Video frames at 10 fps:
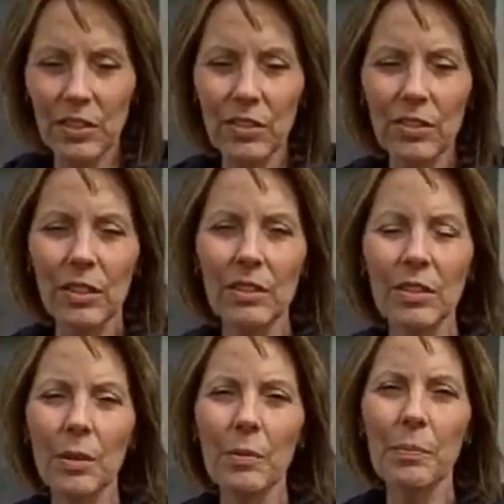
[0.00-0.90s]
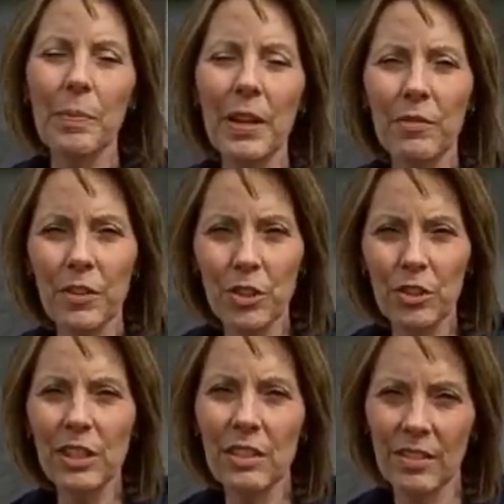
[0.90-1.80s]
aphids, some
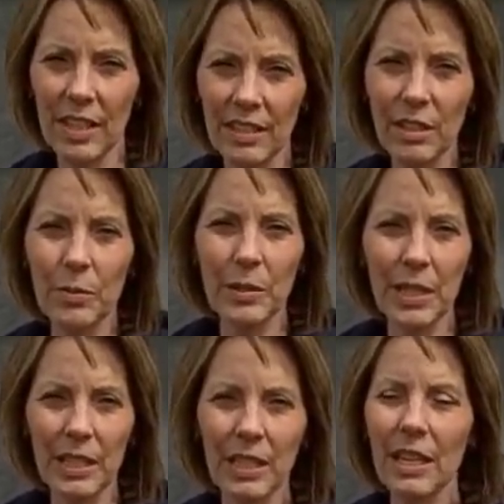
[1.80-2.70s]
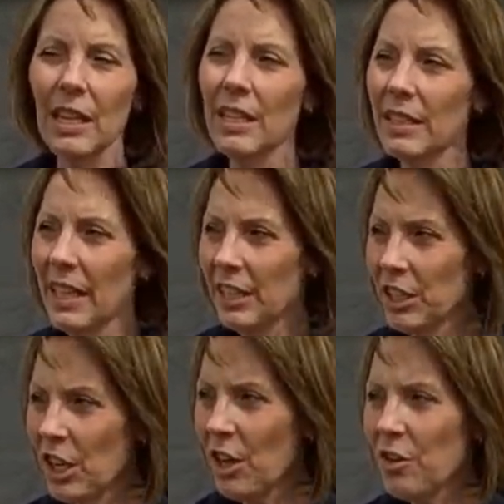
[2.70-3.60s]
beneficial insects that we
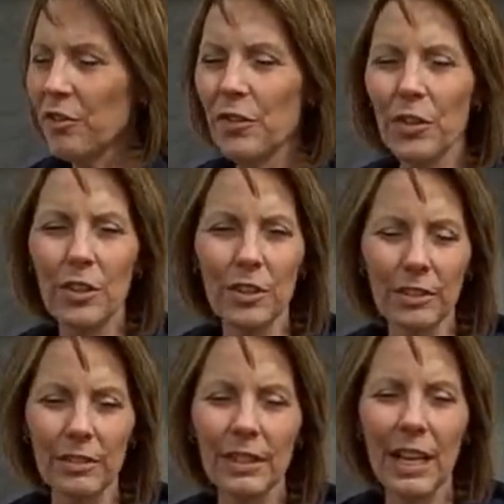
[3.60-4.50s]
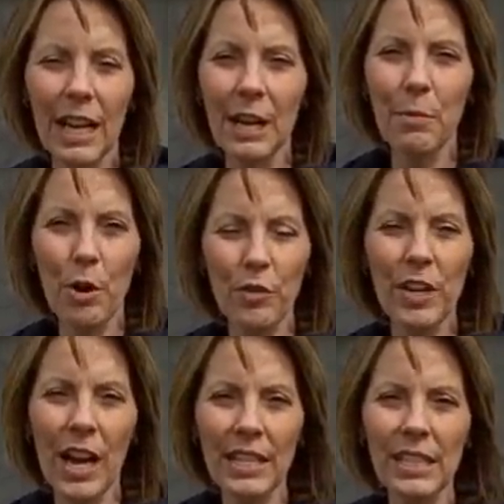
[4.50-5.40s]
let go for
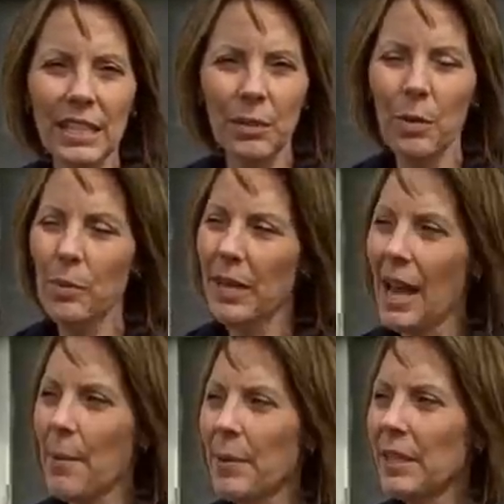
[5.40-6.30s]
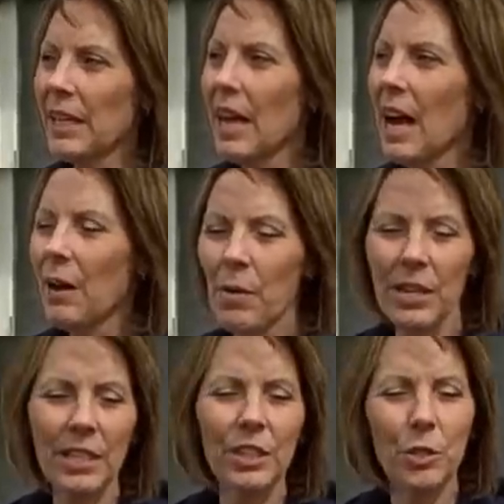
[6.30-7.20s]
overnight to see what would happen. I
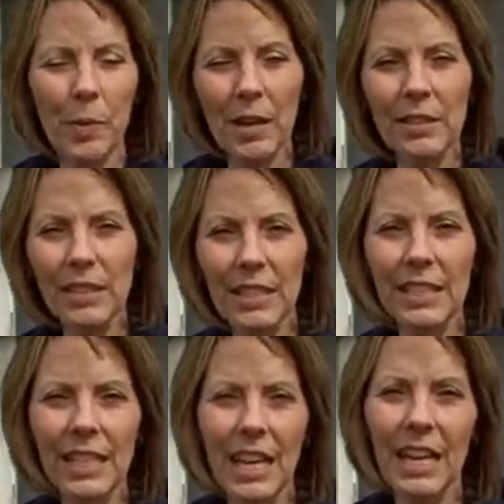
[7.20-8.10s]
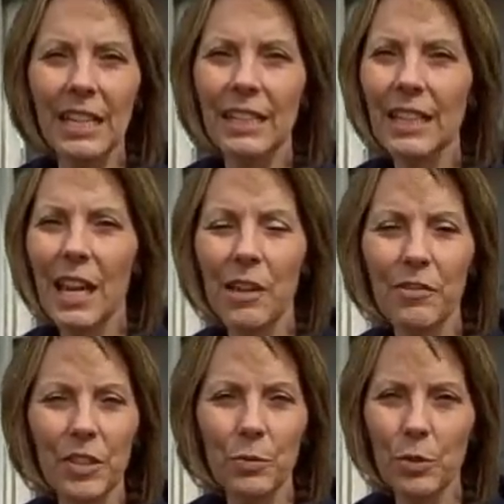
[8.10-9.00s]
walked in the hoop house the next day,
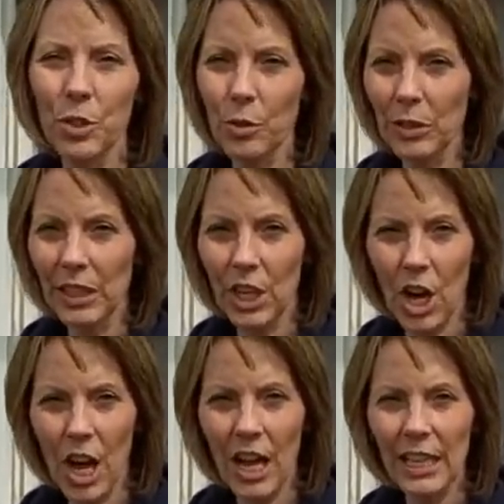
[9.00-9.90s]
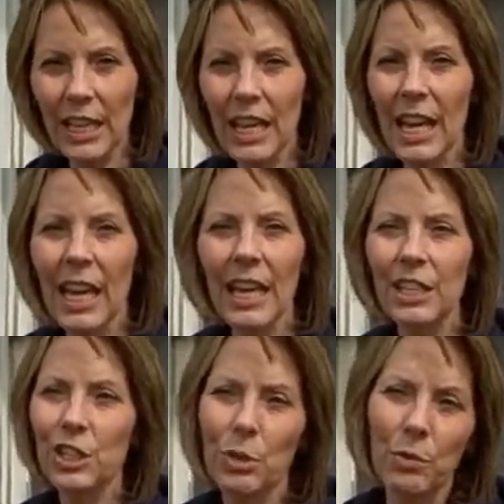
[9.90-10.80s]
aphids were totally gone,
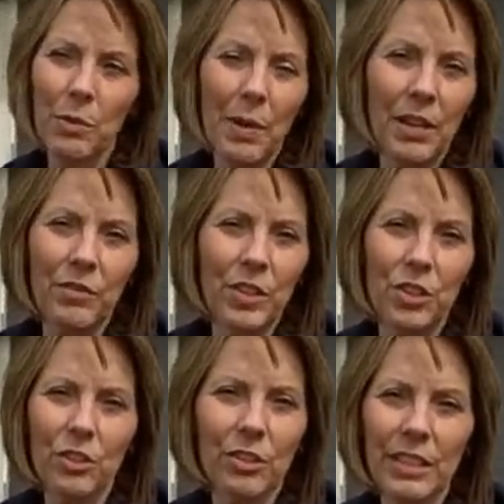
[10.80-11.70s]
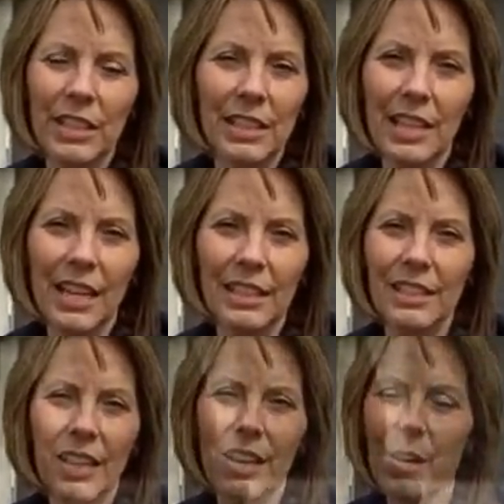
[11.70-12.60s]
and so were the beneficial insects.